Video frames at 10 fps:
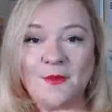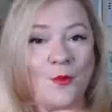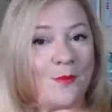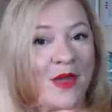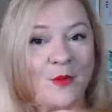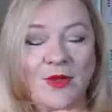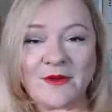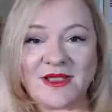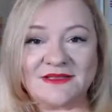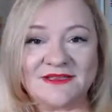By
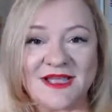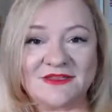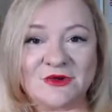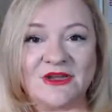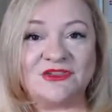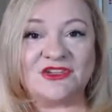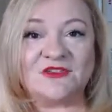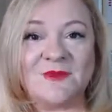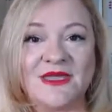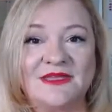wearing a sunscreen, it
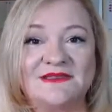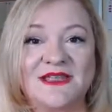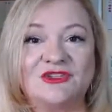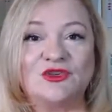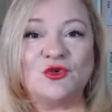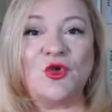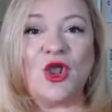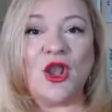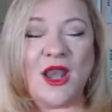just means that you